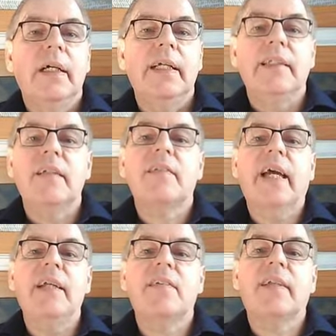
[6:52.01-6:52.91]
in the
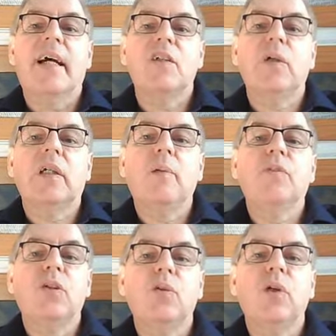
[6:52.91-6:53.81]
sense that as we come
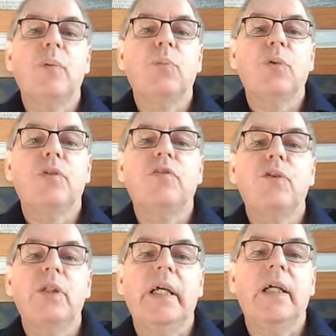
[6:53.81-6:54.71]
to know Him more
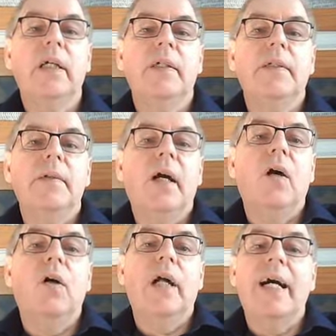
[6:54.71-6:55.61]
fully,
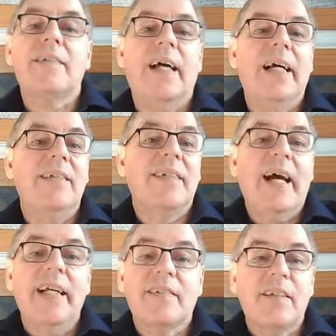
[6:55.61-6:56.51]
or as
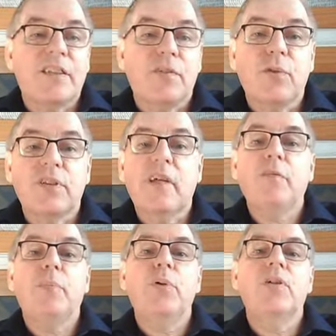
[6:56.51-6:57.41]
Isaiah 64
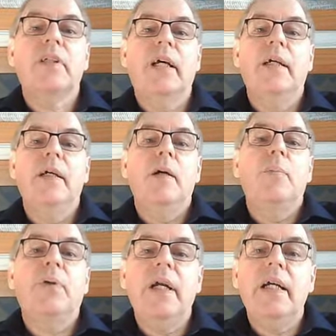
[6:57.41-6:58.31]
7 puts it,
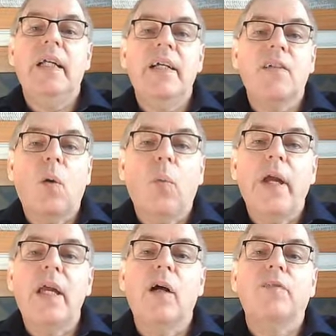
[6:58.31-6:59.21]
prayer is a
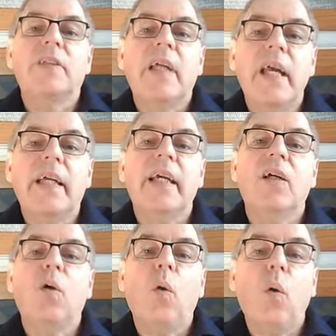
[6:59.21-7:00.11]
way of
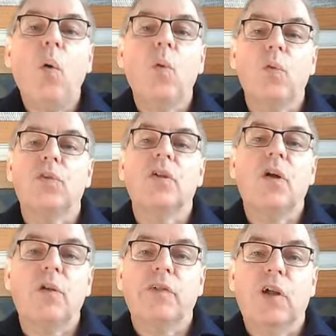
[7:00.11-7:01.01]
taking hold
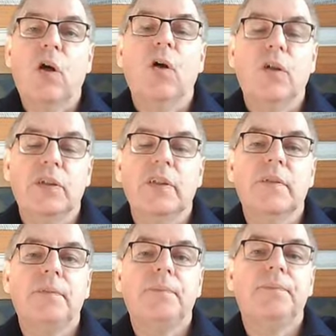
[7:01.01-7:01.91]
of God.
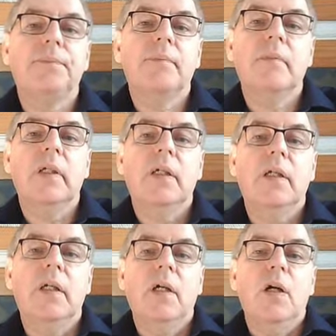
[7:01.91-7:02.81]

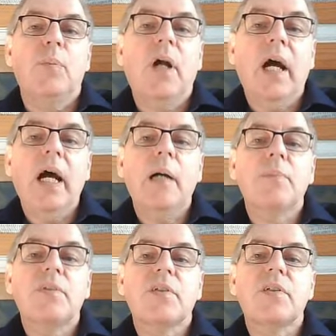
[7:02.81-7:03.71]

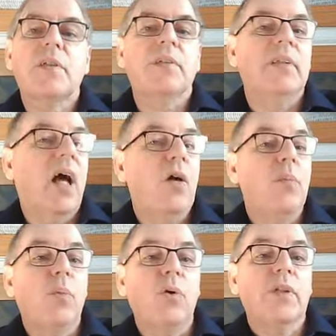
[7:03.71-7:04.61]
Perhaps
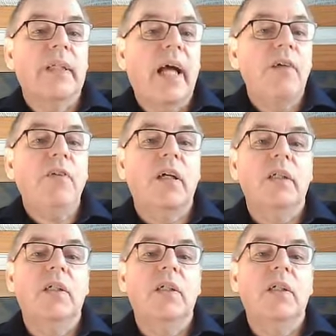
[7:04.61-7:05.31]
now more than ever,